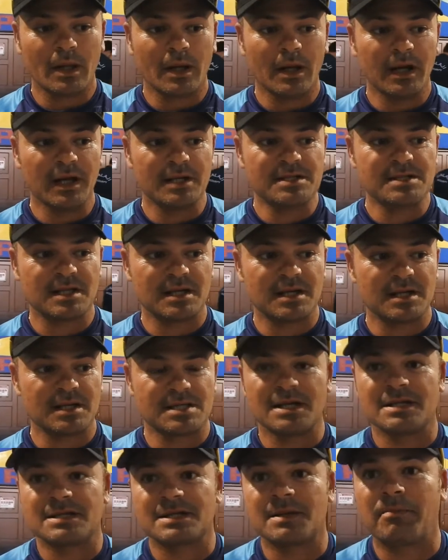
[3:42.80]

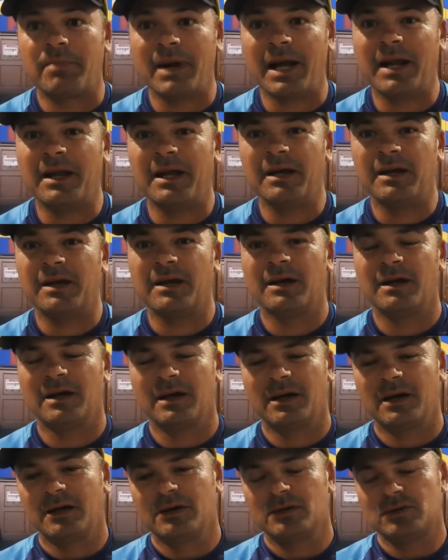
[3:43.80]
it's a panic.
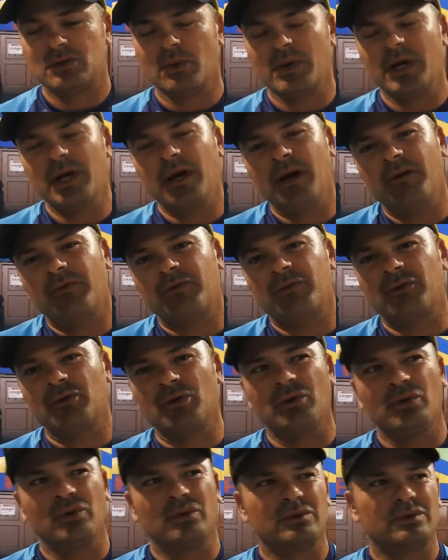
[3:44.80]
So we have
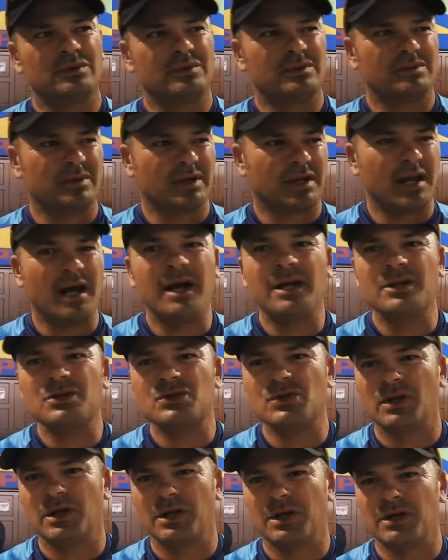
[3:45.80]
to
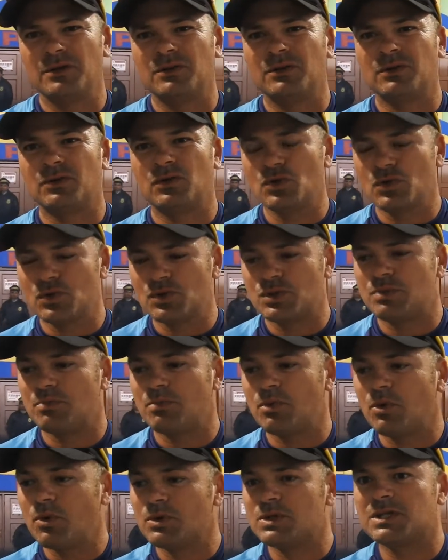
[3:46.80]
gradually introduce
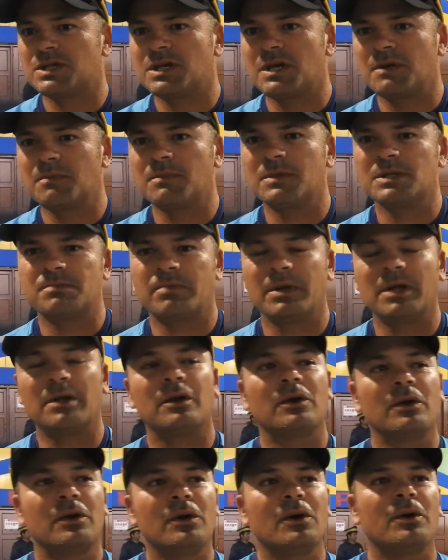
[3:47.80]
more seamers, but
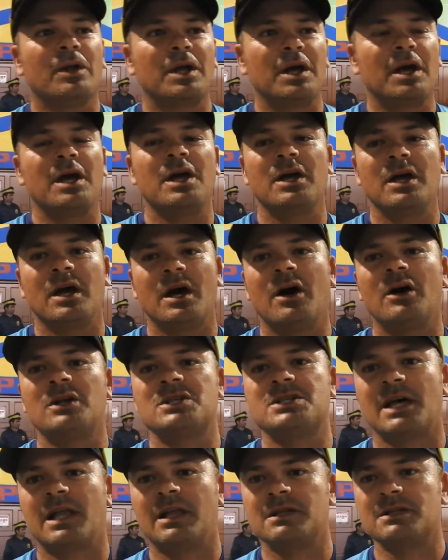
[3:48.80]
there are
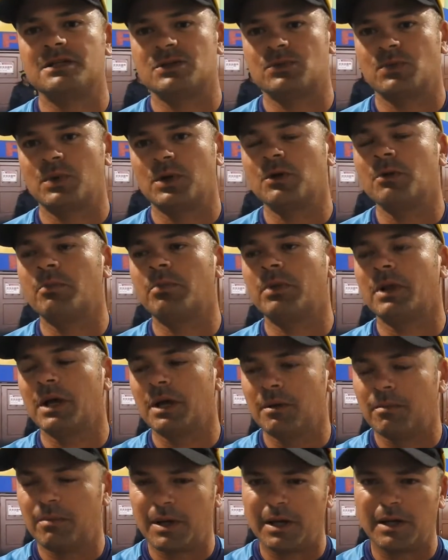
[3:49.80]
challenges when you play
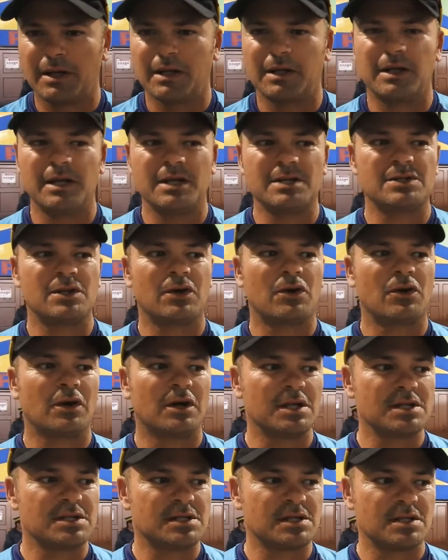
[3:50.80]
in Bangladesh. The
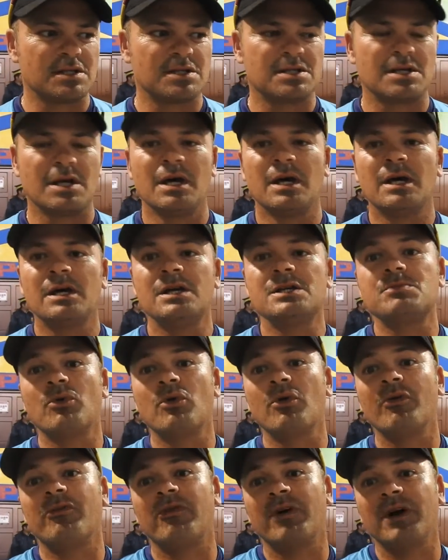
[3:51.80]
conditions is
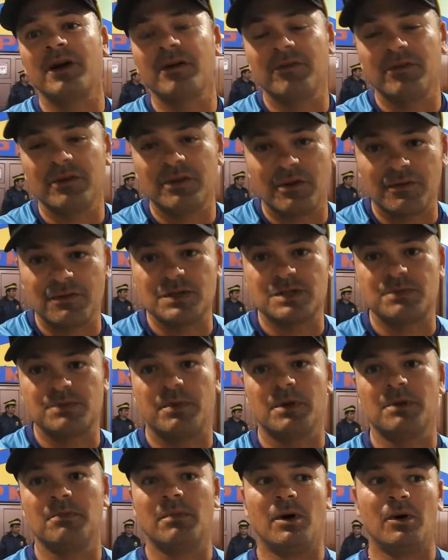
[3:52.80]
more favoured of the
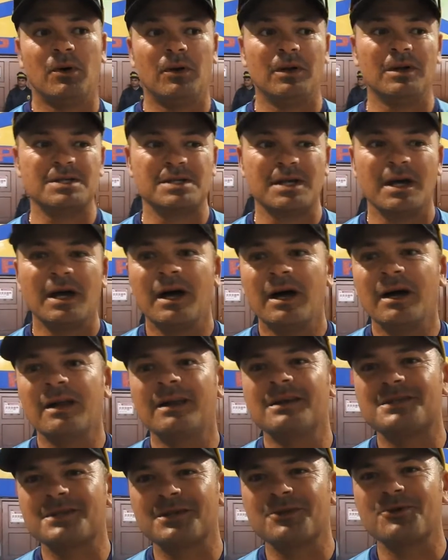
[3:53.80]
spin bowlers, and
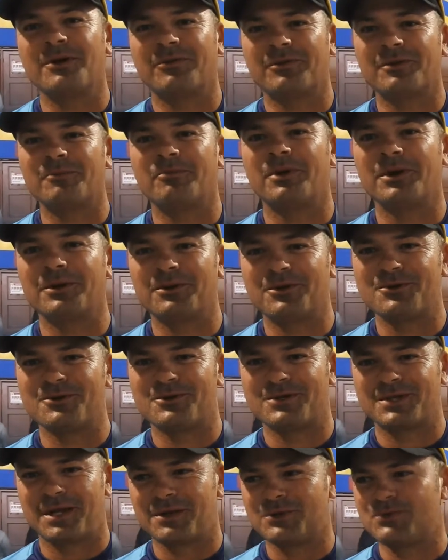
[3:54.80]
listen, you have to play to your
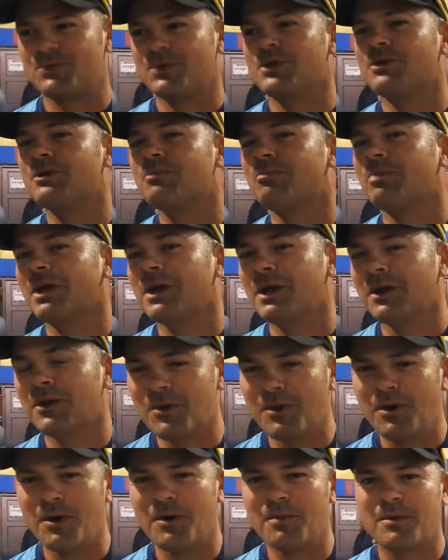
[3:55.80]
strengths. When you play in
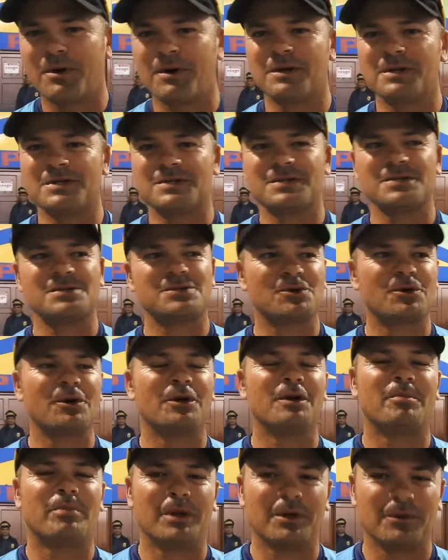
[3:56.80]
your home conditions, you're
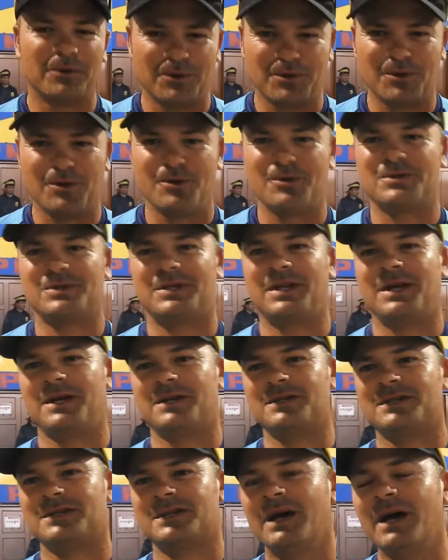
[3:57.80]
going to play to your
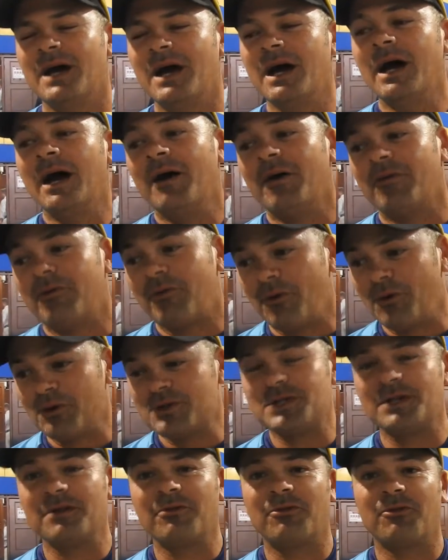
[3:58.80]
strengths.
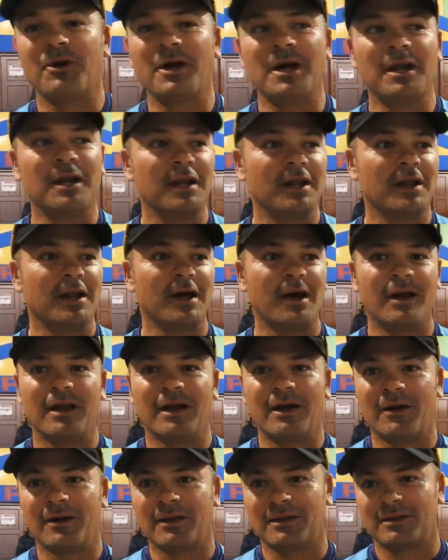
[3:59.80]
Fortunately for India now, they
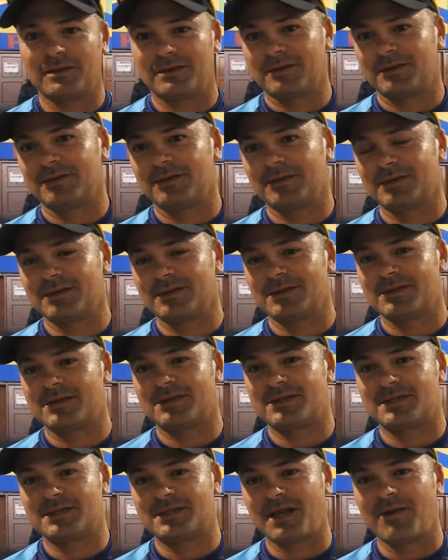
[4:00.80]
got
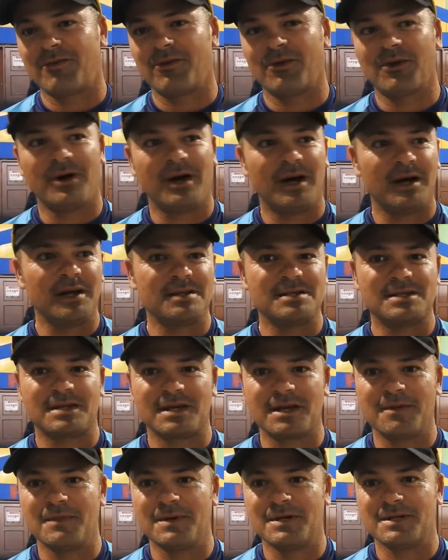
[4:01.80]
7 or 8
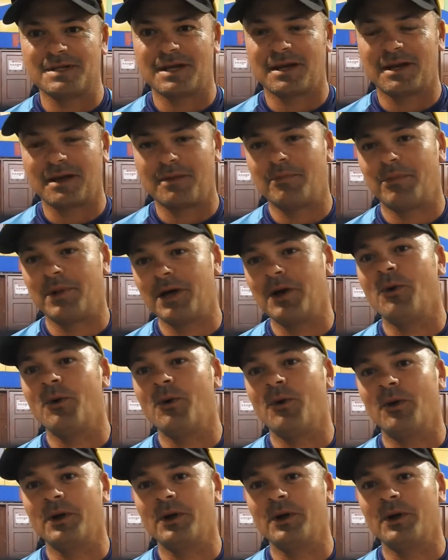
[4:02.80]
seamers that can play all